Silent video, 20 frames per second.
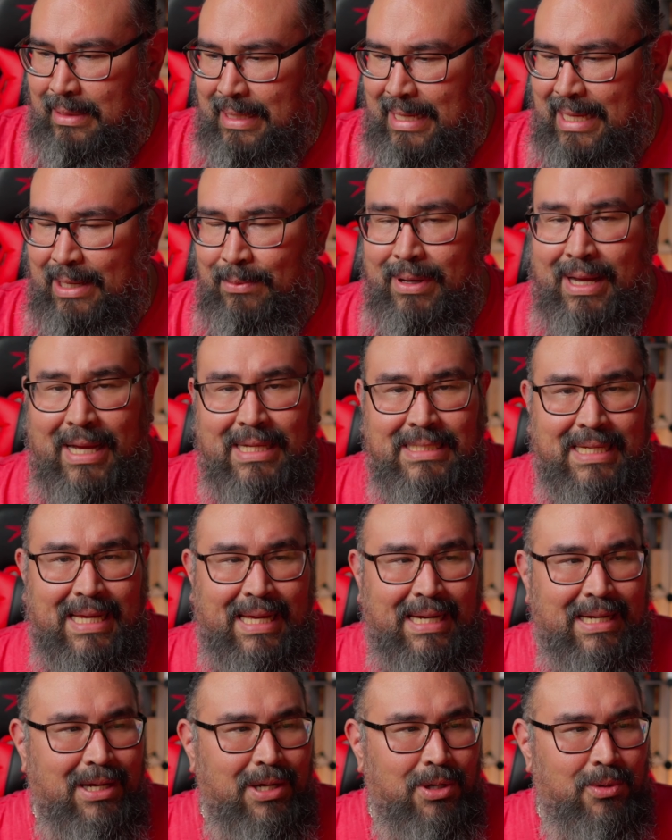Anyway, guys, I
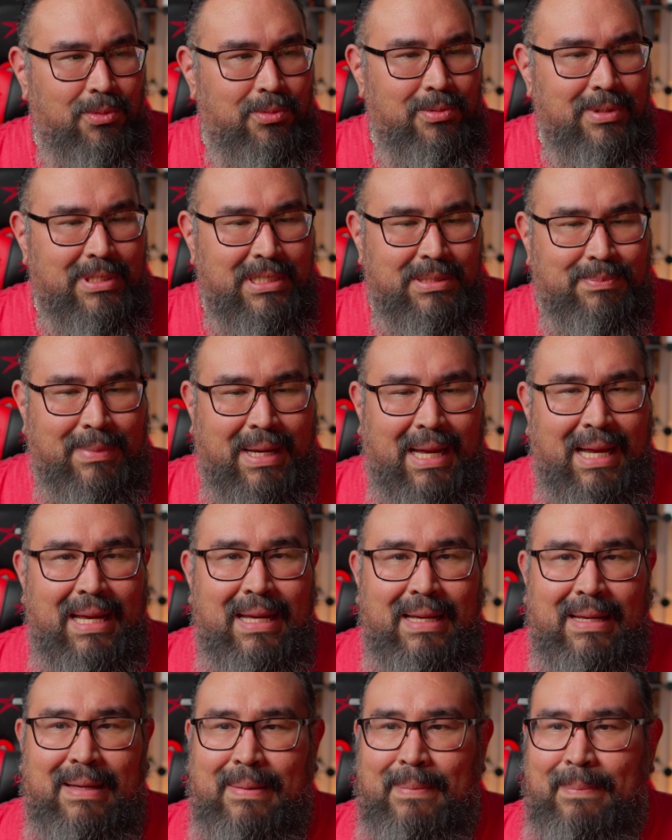gotta go because my
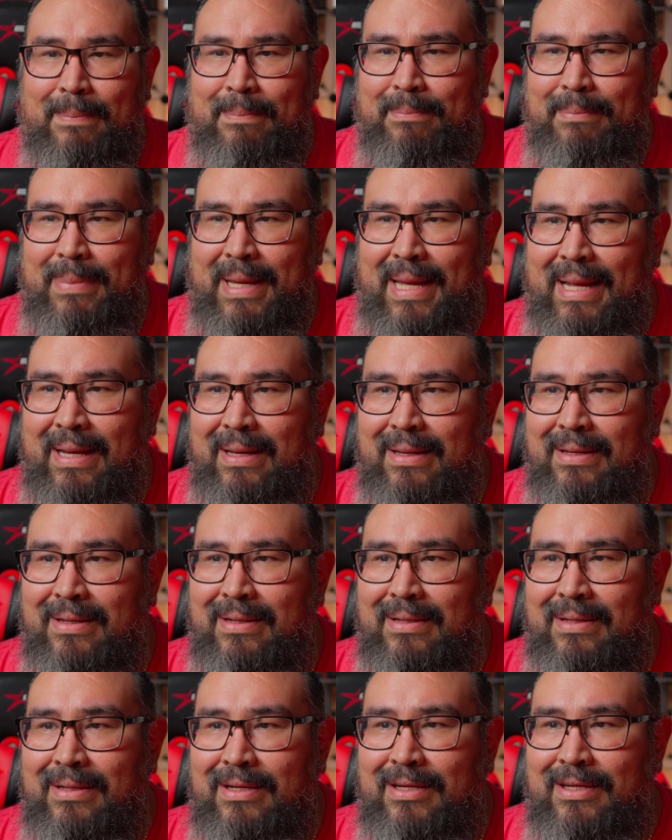back
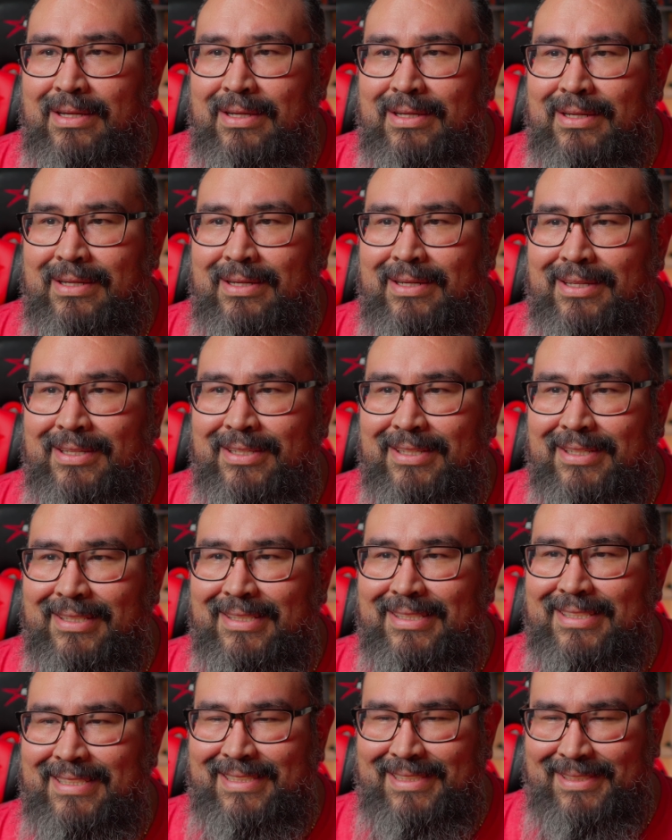
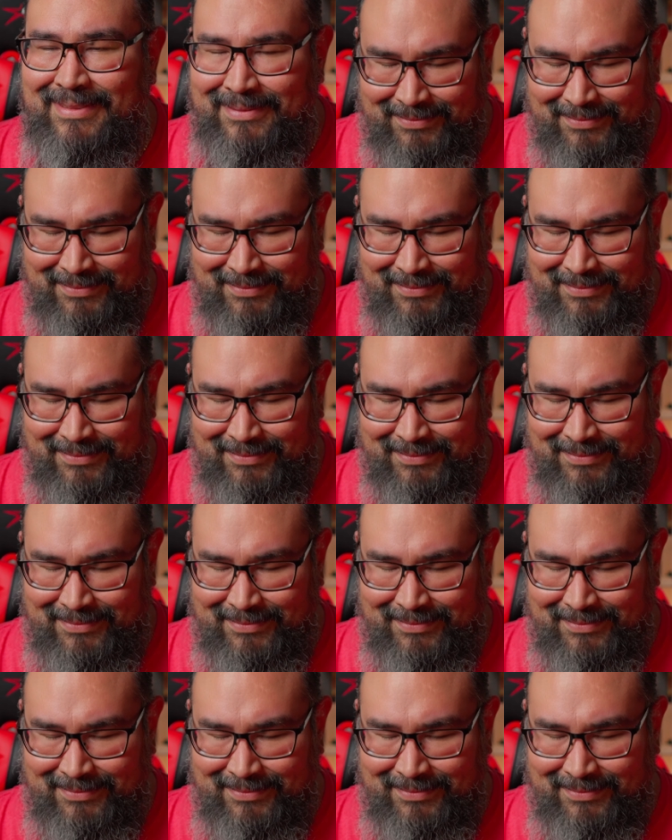hurts.